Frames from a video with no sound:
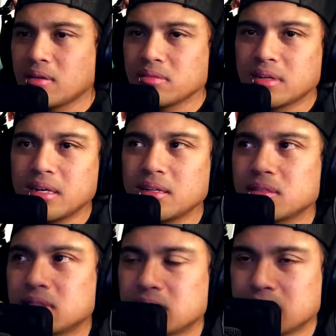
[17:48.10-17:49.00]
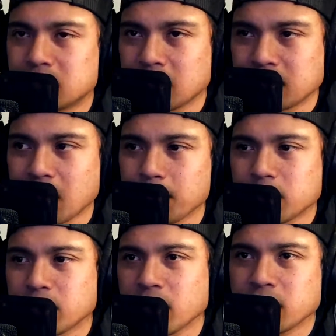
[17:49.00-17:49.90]
don't need a
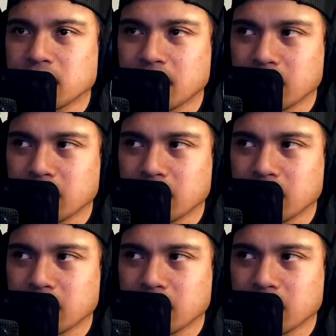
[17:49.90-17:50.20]
demonstration, like,